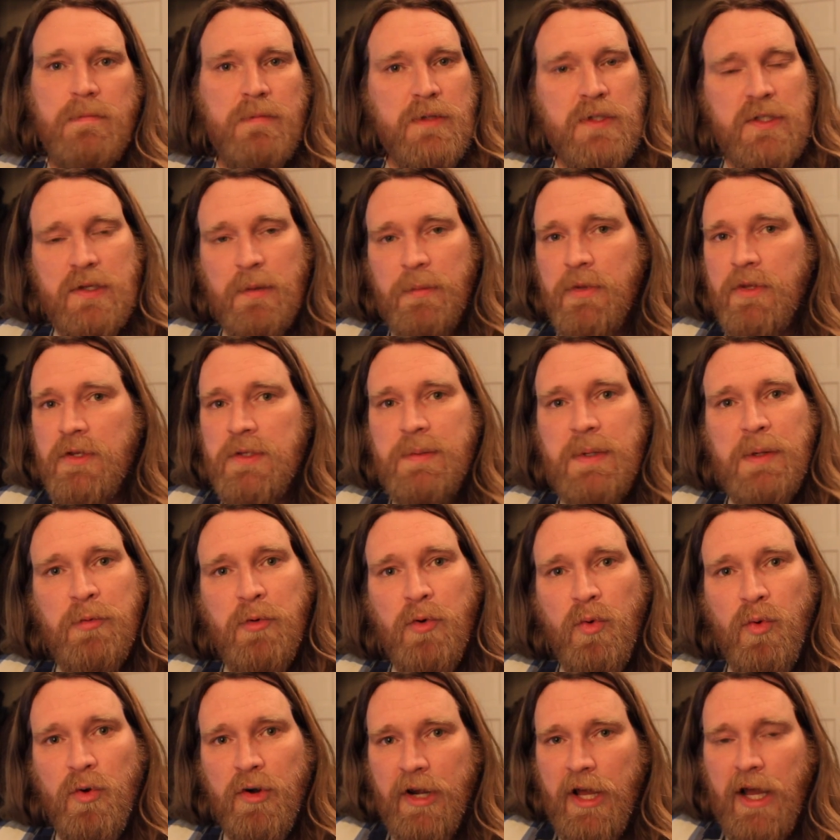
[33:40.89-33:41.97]
Some of these
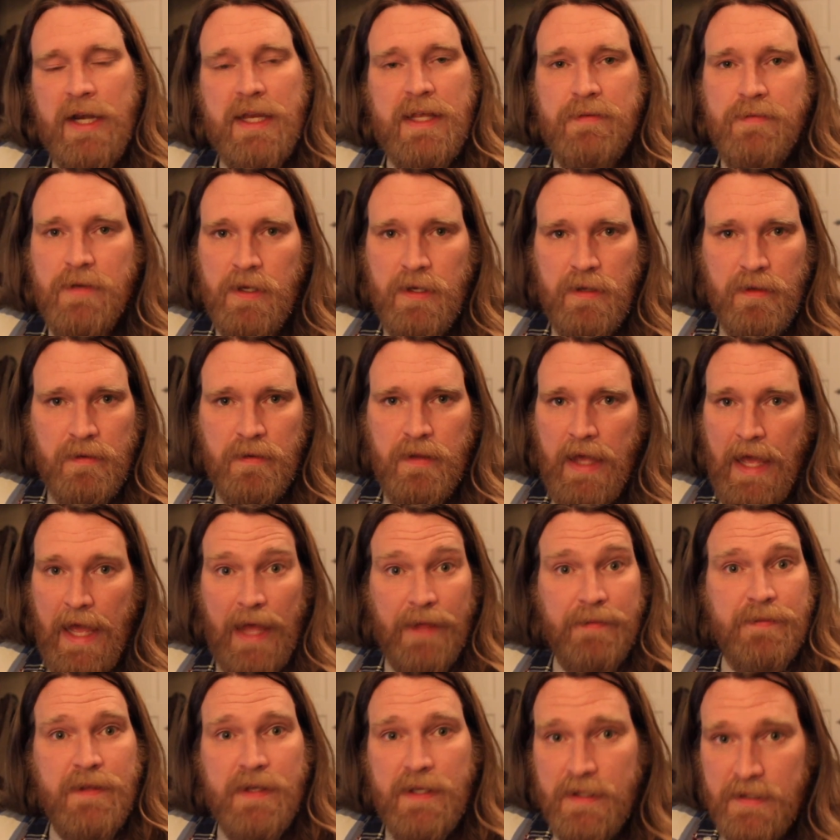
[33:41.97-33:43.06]
people were not even
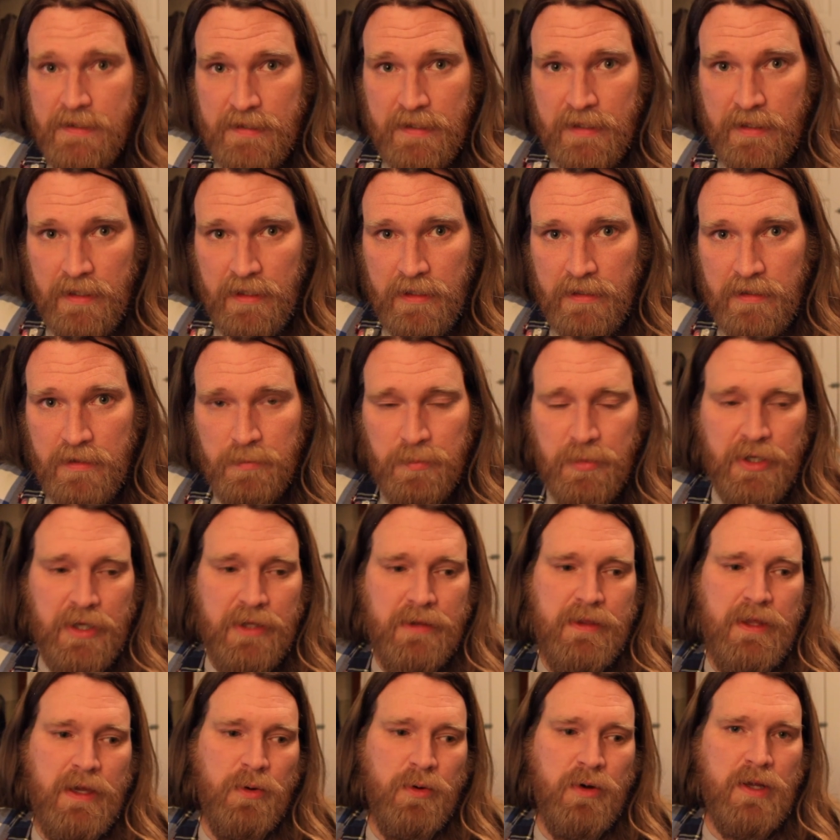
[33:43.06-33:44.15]
at the incident,
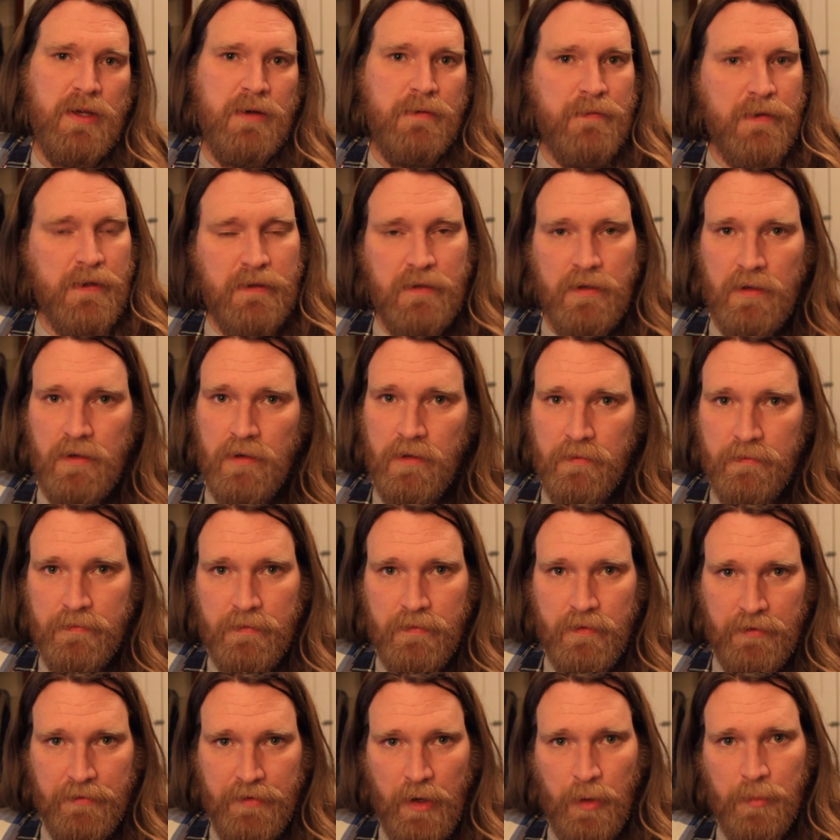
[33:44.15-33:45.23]
but they were convicted
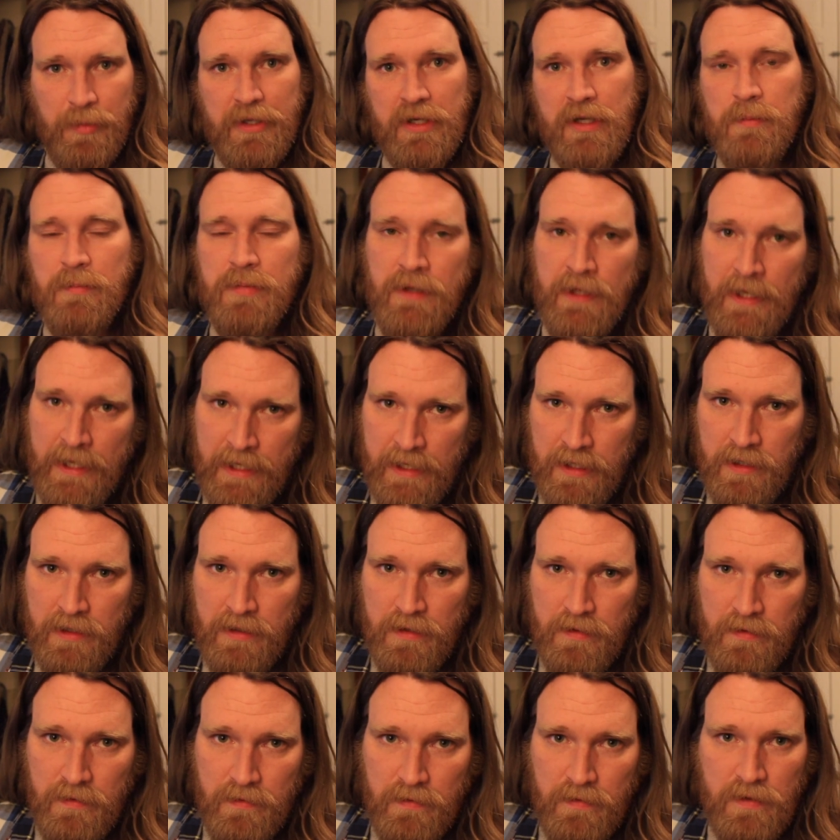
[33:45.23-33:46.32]
of helping to
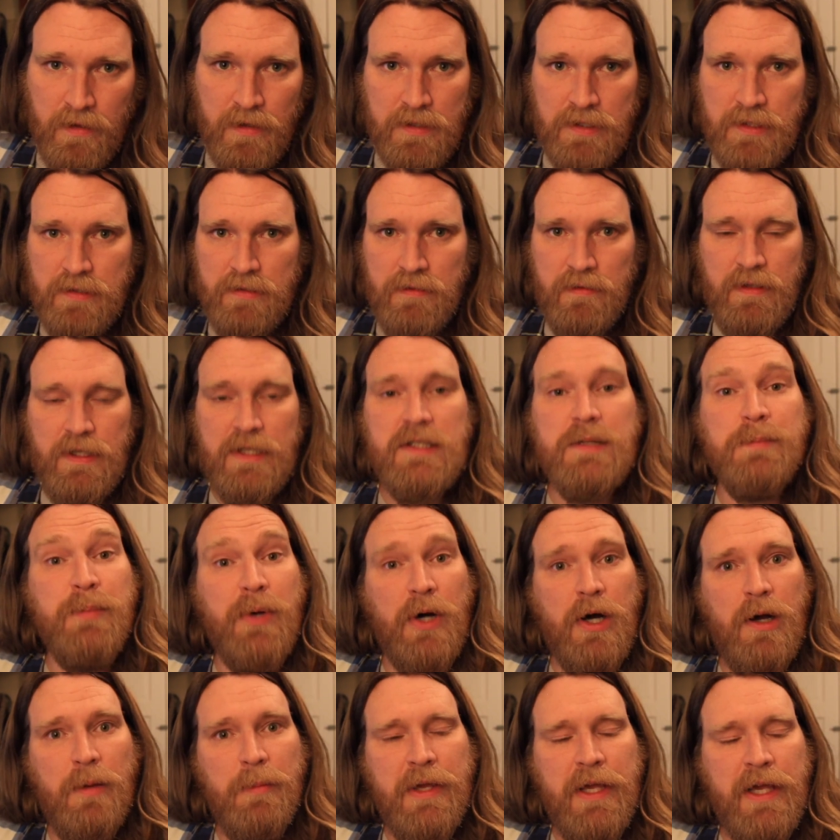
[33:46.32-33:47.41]
plan this
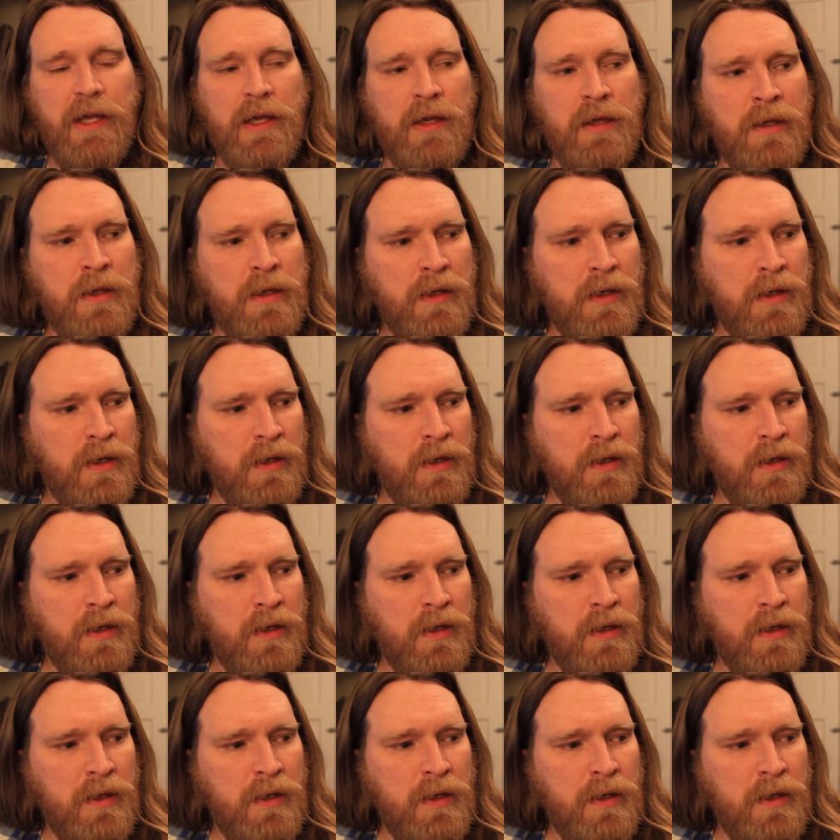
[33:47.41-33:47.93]
bombing.